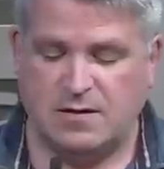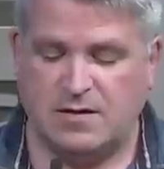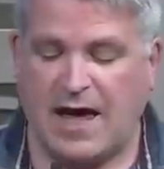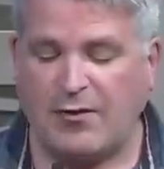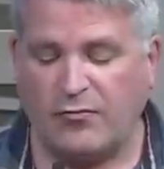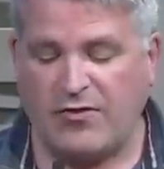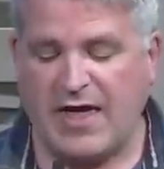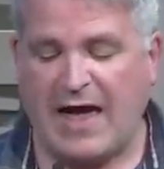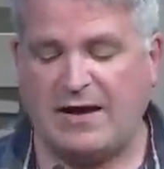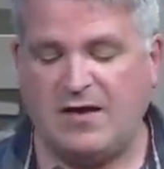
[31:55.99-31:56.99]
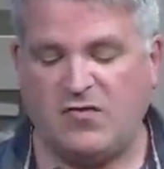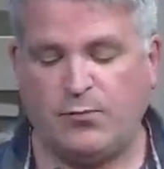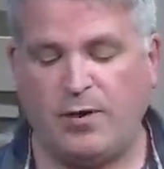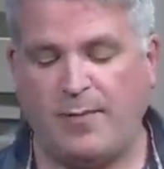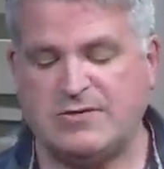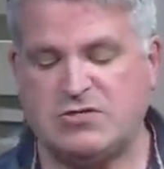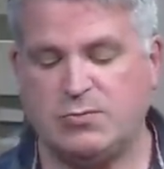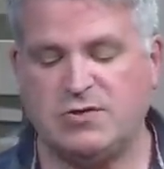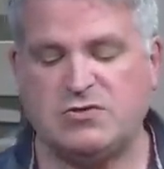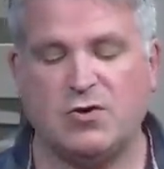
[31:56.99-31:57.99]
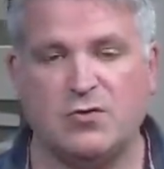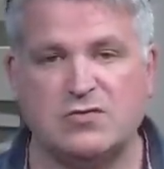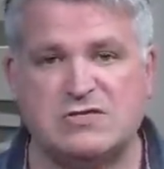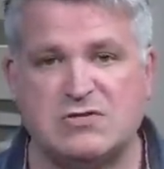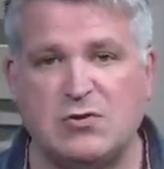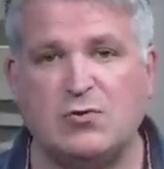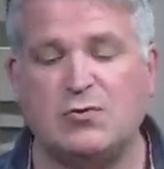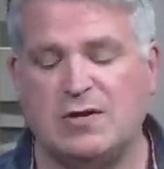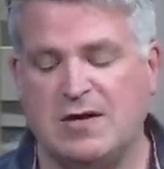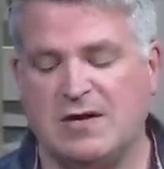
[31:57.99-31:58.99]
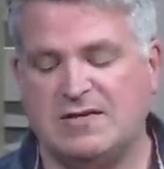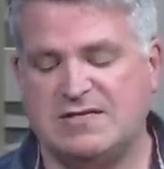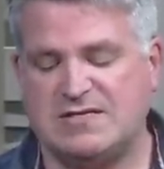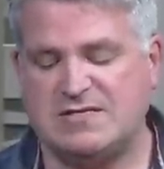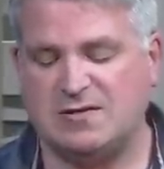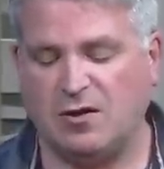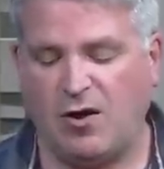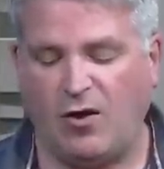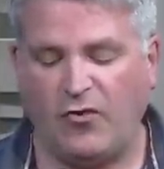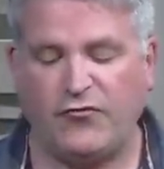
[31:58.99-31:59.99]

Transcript: Not only that, he has promised to return soon to still all